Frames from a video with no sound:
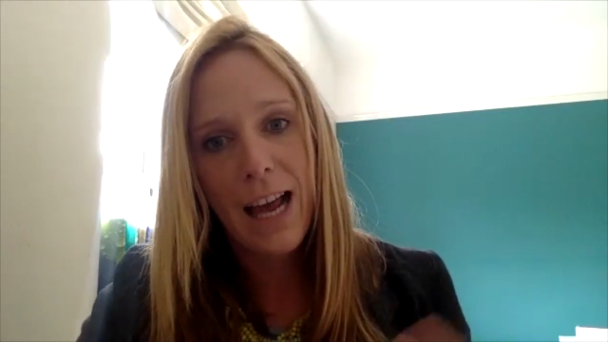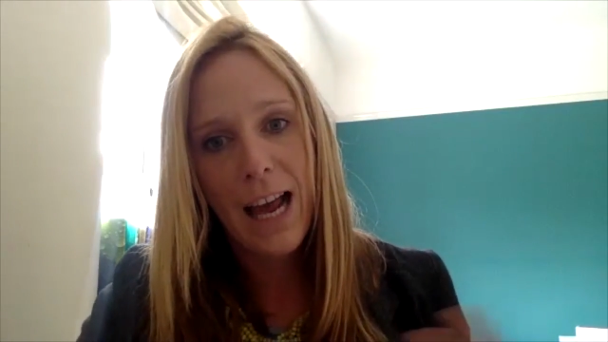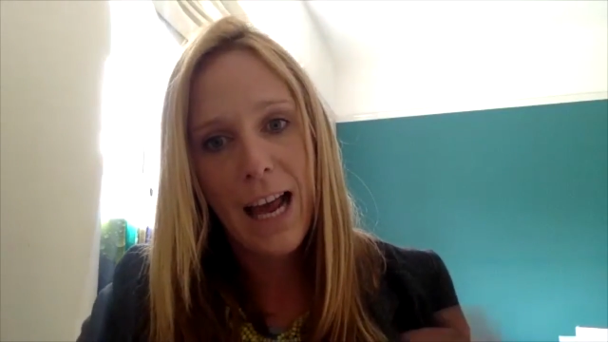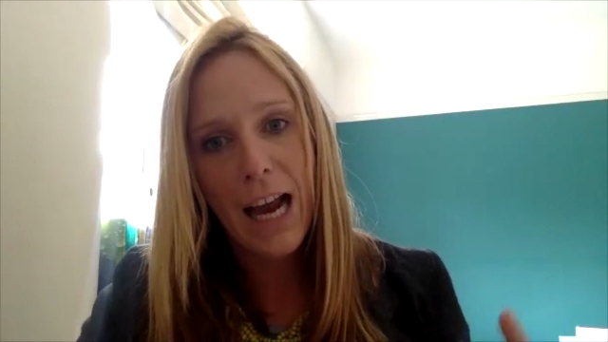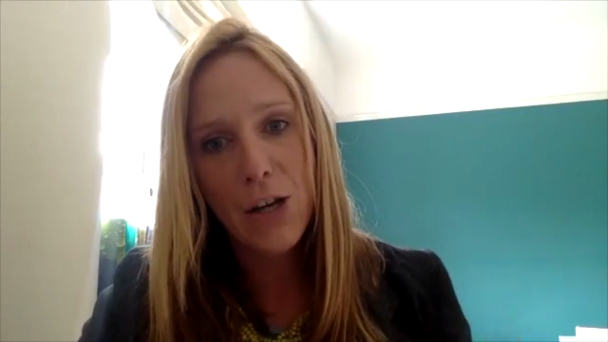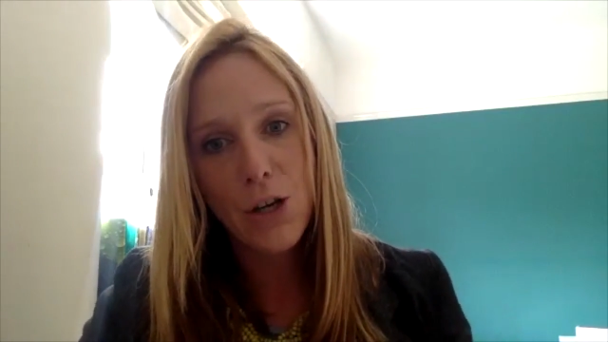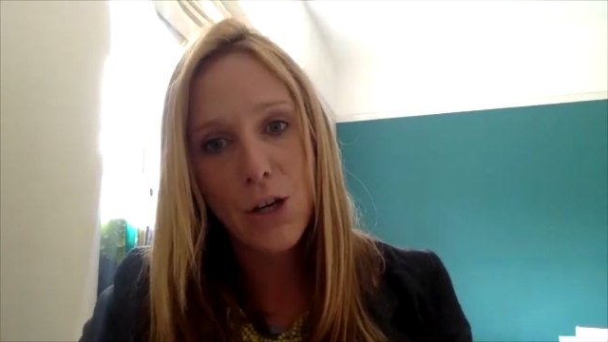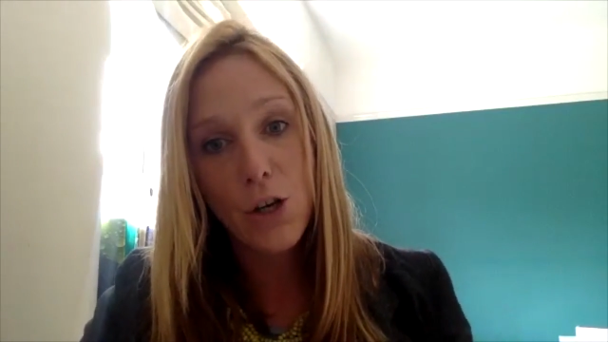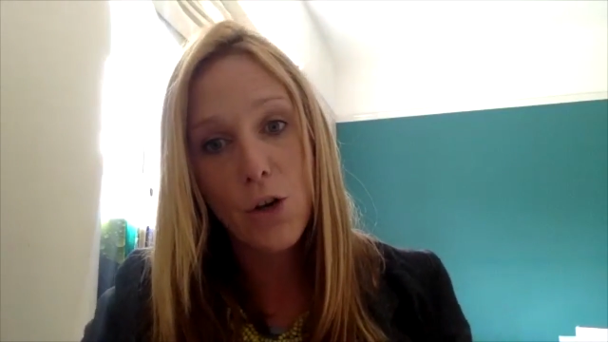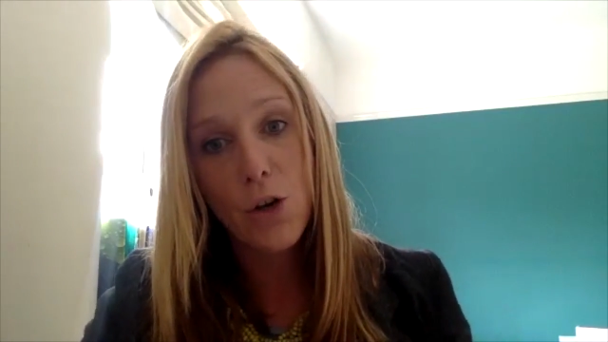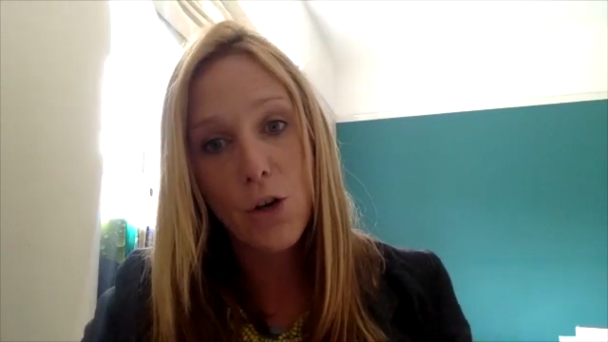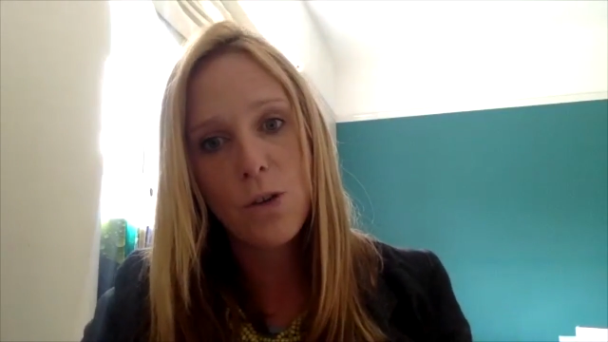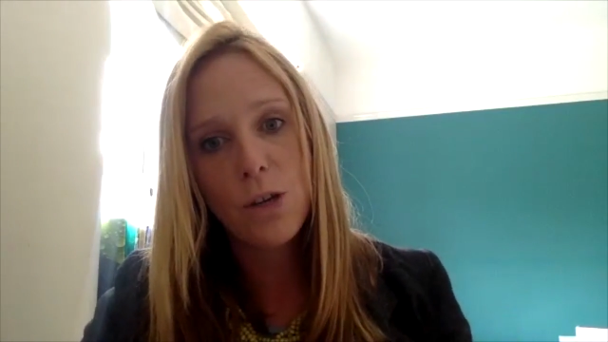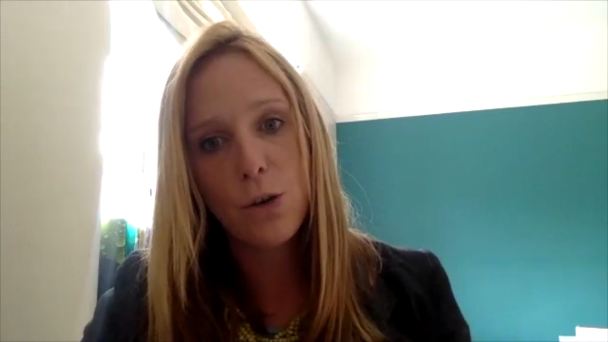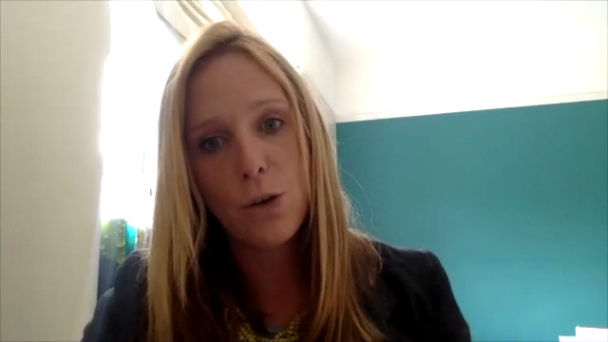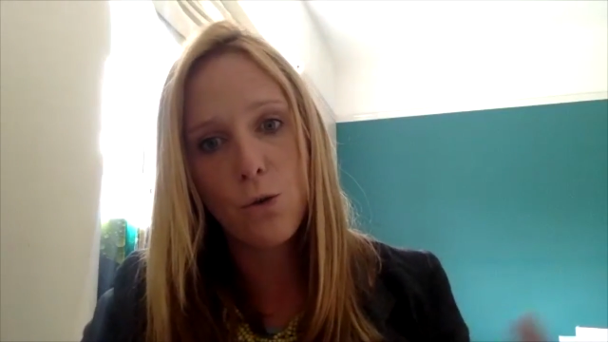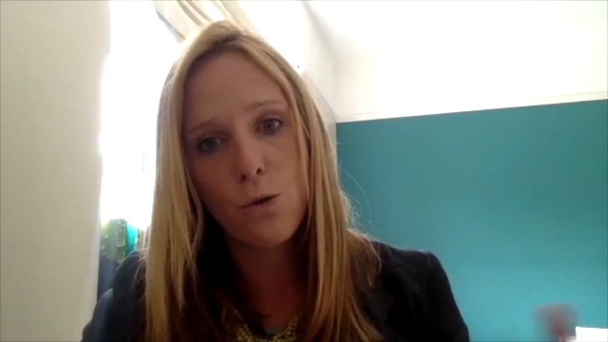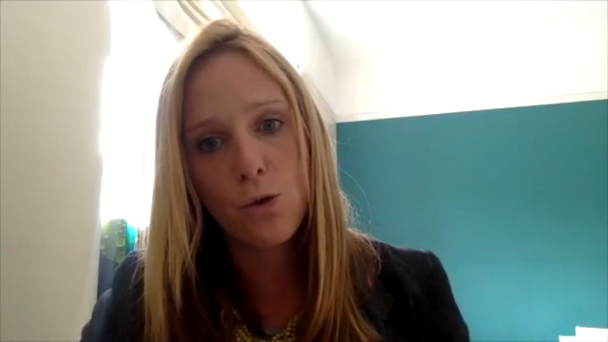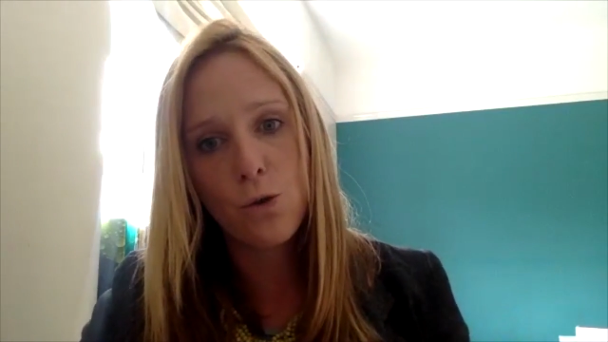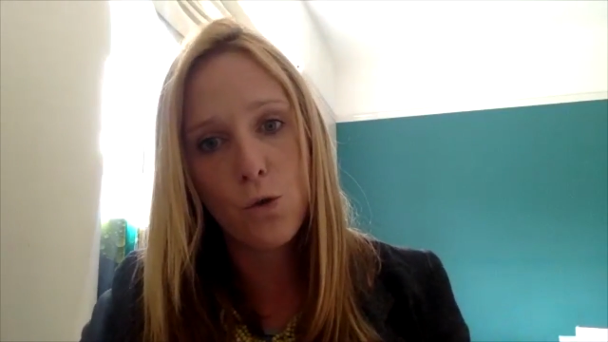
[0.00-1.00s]
and using
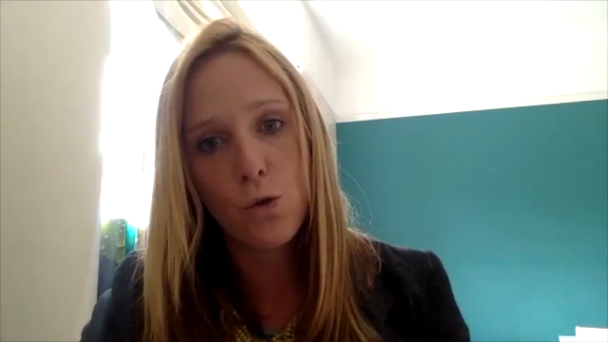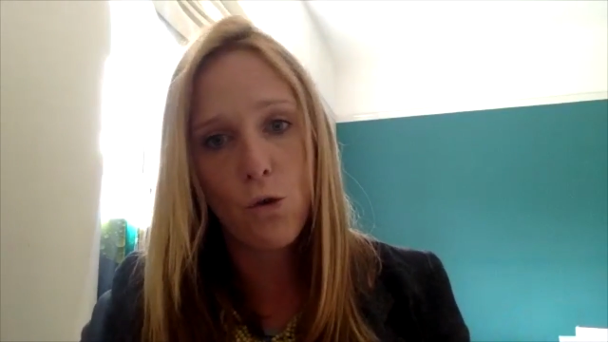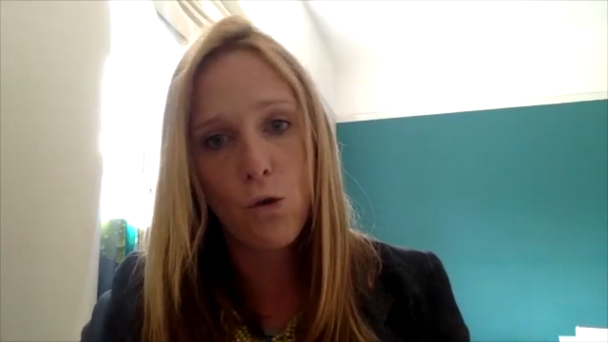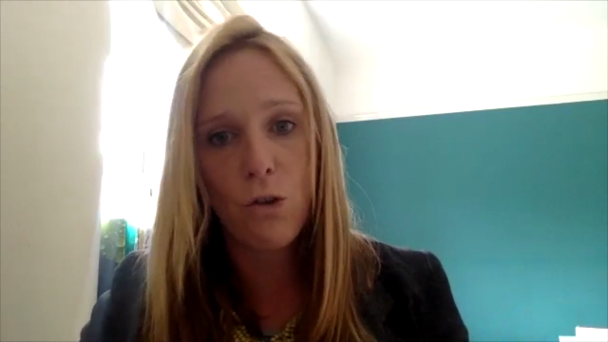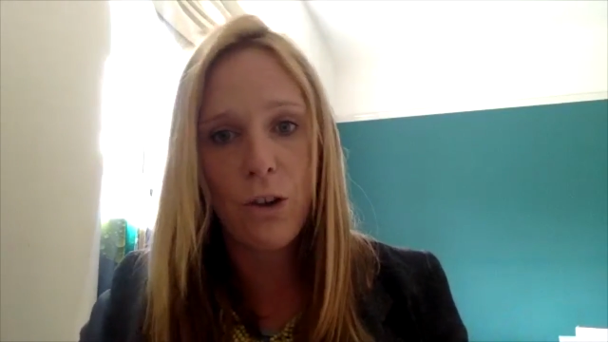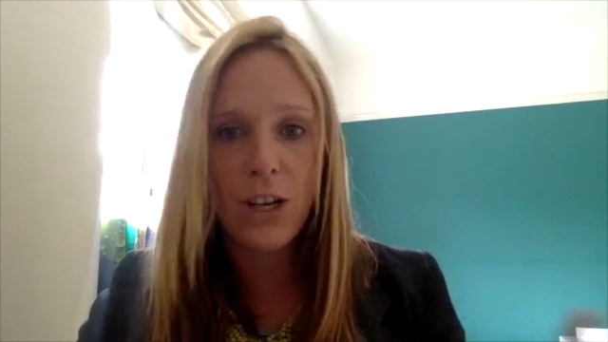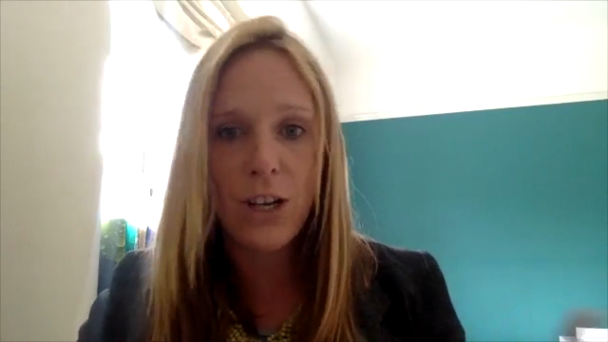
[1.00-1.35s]
your story